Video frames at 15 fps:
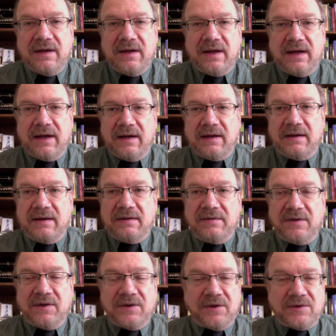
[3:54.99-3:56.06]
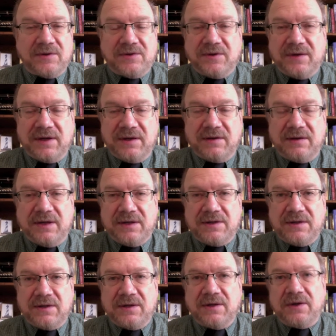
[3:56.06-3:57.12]
If you're a social studies
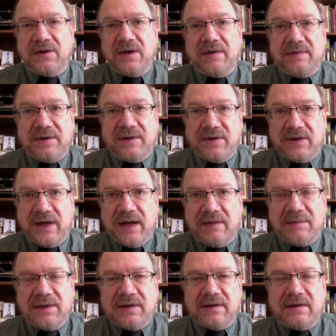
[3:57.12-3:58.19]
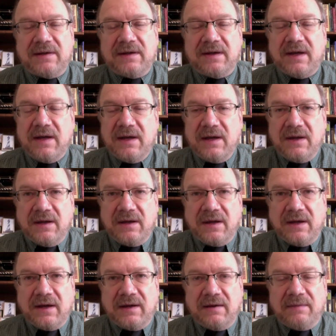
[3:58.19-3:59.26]
teacher and you have an assignment, and
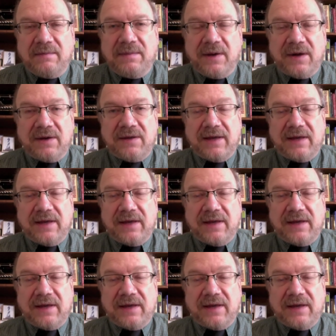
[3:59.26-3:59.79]
part of that